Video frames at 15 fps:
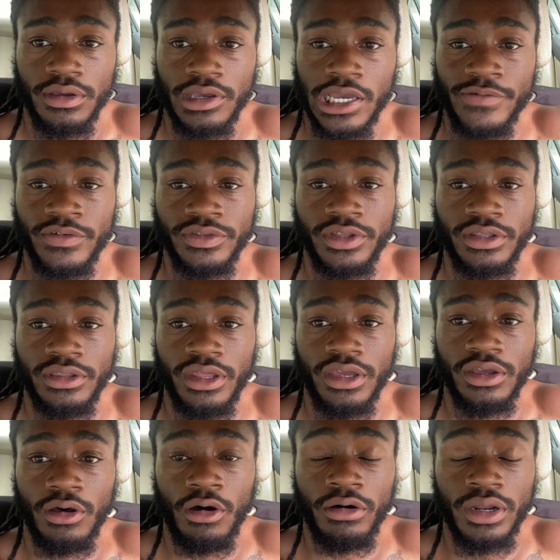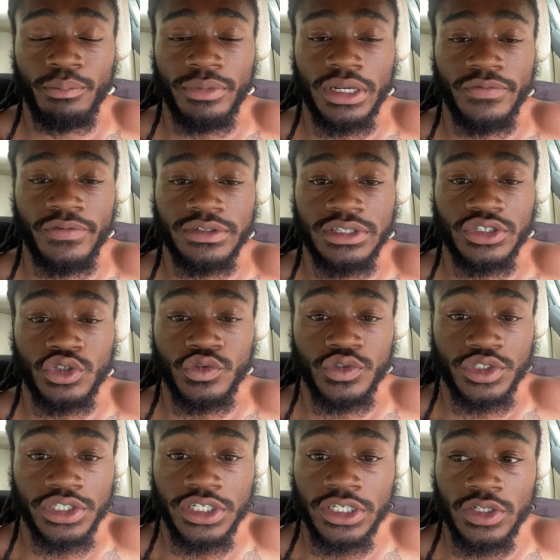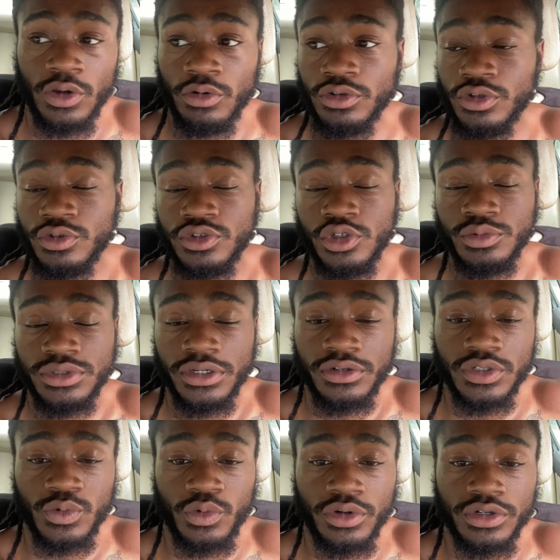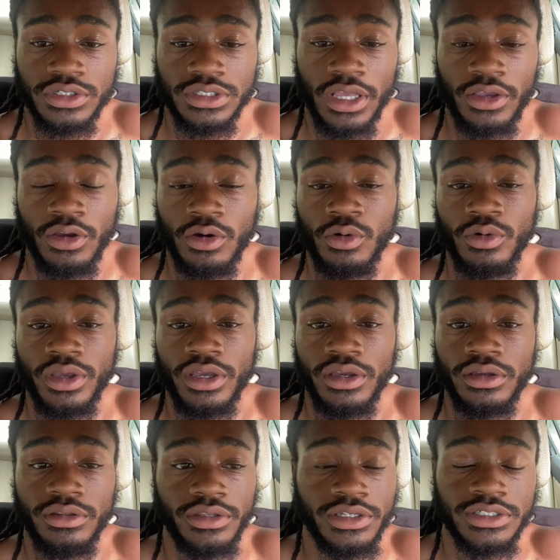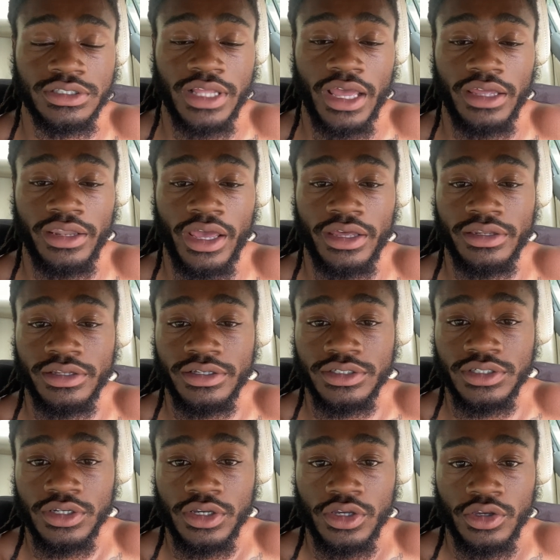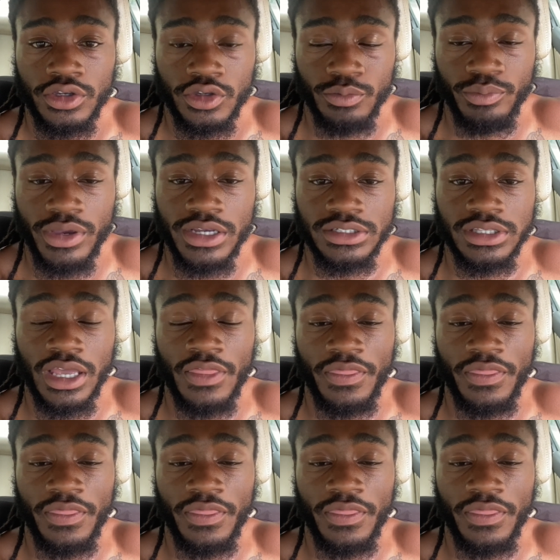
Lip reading: Everything all the benefits that you've seen on the YouTube channels, where it's like, okay, this, that, this, you basically at